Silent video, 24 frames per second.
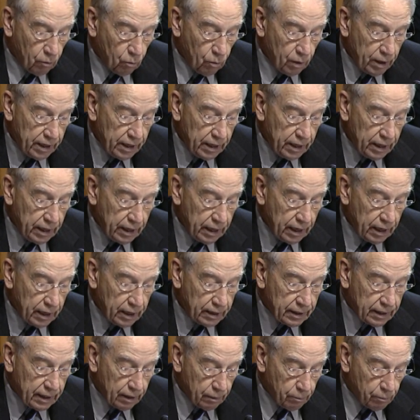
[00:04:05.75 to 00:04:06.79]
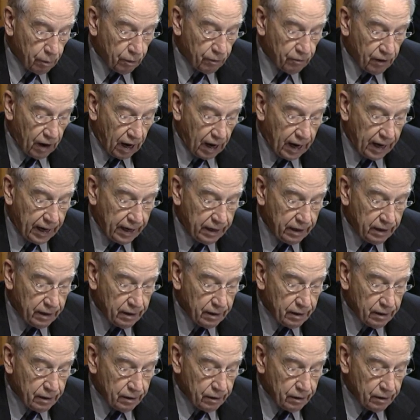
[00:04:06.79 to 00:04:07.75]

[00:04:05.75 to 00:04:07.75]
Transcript: we can provide,